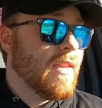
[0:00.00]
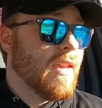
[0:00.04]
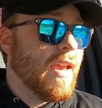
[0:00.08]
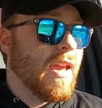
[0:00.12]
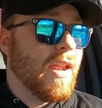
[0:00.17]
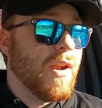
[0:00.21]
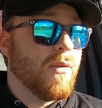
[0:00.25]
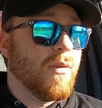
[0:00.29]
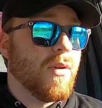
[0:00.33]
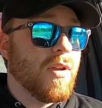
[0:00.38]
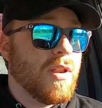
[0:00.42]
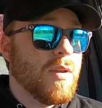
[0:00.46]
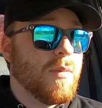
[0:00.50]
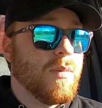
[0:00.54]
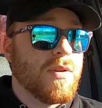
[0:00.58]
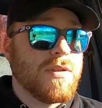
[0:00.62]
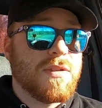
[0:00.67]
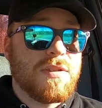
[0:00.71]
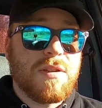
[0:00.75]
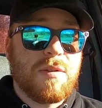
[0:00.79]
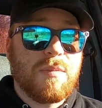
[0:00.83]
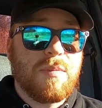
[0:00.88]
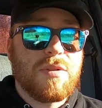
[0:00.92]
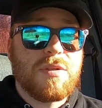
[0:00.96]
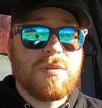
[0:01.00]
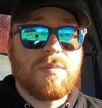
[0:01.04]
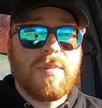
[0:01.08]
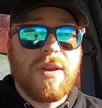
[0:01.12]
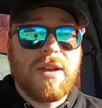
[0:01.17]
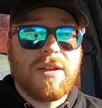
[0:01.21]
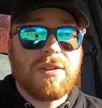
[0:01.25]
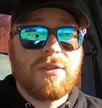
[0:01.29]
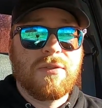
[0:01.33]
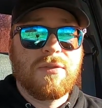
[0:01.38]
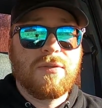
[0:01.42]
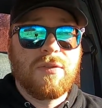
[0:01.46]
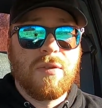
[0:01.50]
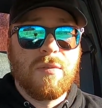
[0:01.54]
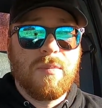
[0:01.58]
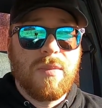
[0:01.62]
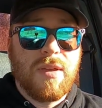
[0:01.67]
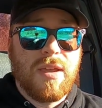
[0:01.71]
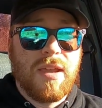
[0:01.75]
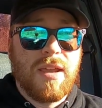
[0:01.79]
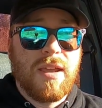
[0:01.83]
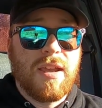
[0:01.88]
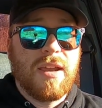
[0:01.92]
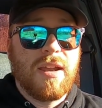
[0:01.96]
And it really puts into perspective for
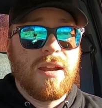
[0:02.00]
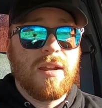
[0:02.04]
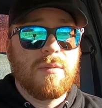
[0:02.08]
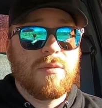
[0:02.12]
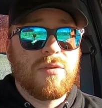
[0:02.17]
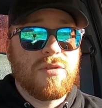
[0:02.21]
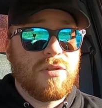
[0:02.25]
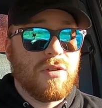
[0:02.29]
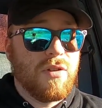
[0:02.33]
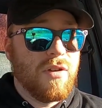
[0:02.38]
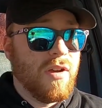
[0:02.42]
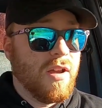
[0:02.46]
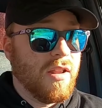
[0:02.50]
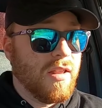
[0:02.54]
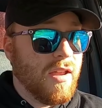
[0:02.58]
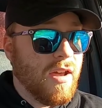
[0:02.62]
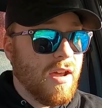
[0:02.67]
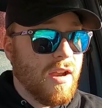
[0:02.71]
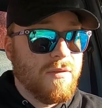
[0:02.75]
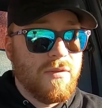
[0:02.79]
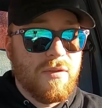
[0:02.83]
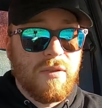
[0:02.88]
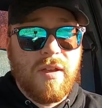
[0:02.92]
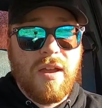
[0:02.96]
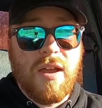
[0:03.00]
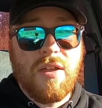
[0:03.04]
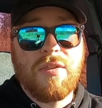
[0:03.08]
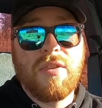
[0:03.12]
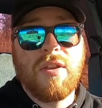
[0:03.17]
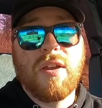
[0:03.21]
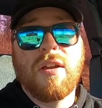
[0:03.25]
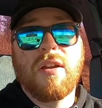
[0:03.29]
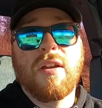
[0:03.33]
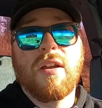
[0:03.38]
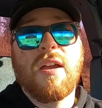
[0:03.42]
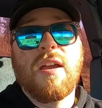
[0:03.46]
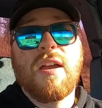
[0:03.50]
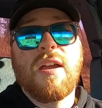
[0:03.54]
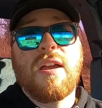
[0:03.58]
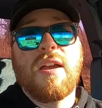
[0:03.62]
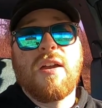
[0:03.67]
me, and I'm sure a lot of you out there